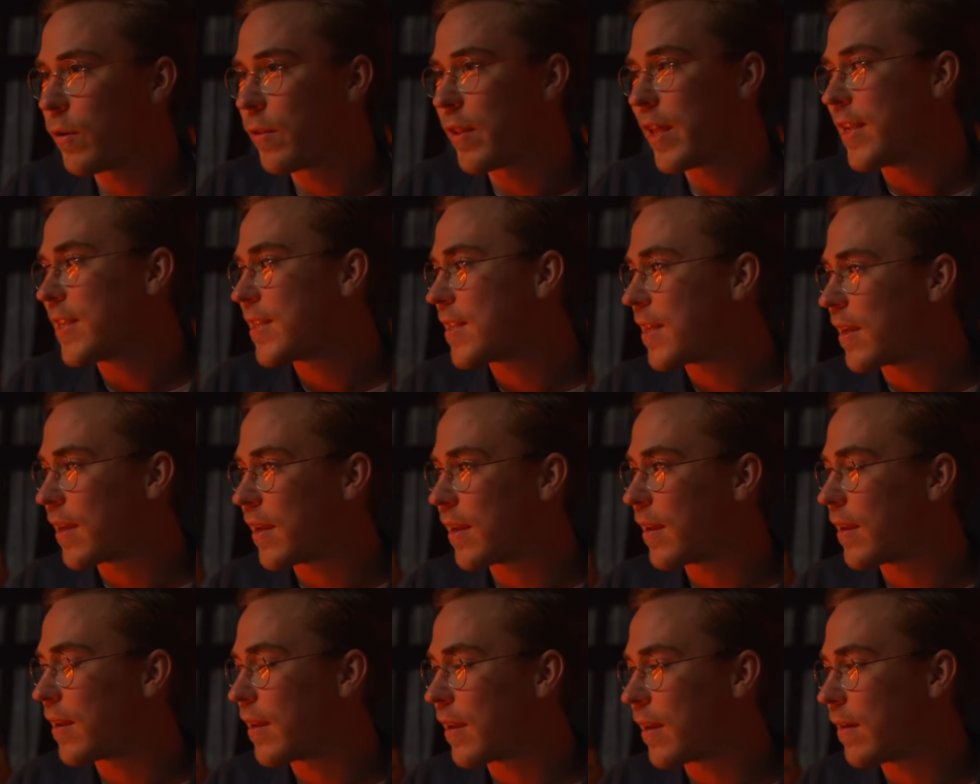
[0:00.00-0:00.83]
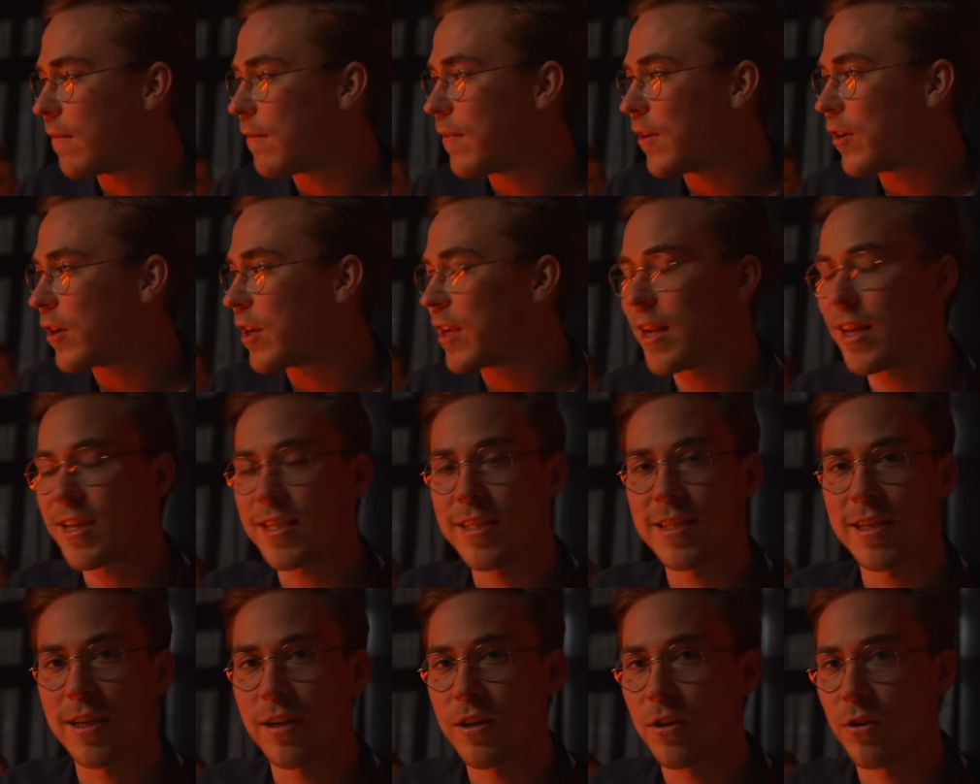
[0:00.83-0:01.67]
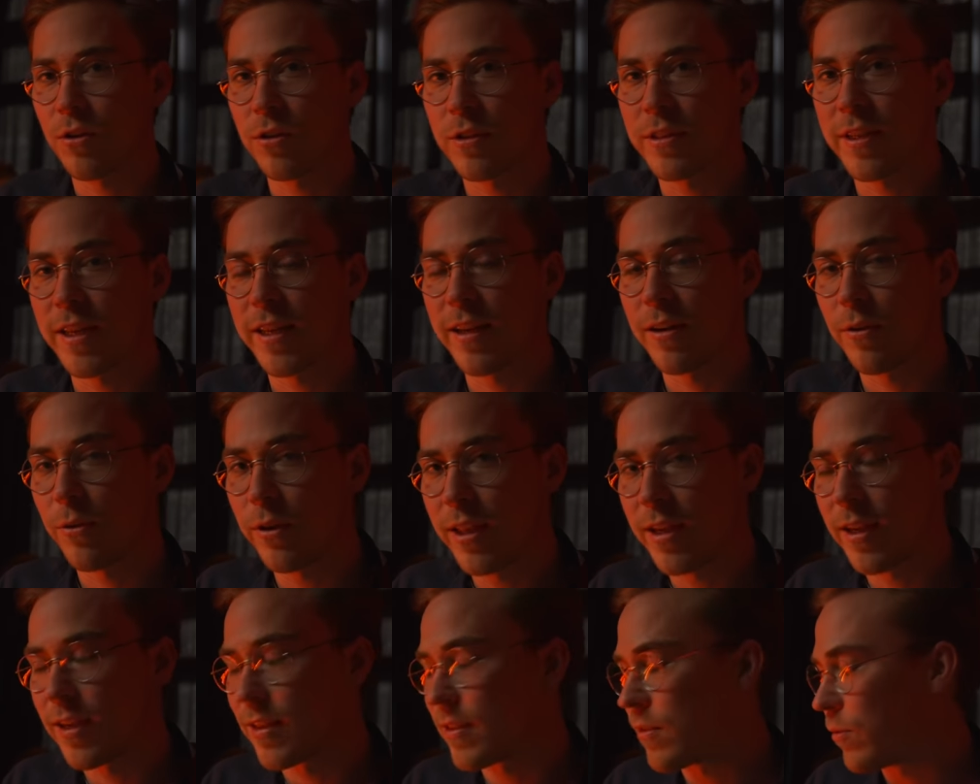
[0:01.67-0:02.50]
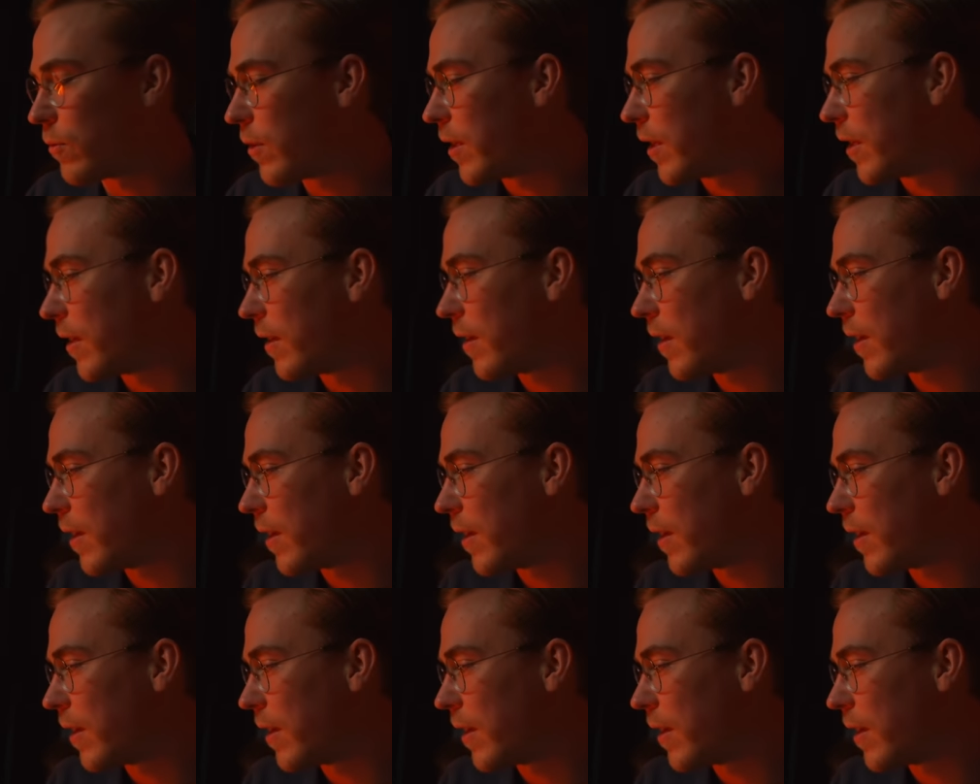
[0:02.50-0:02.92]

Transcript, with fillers: that is a very classic cocktail ingredient really.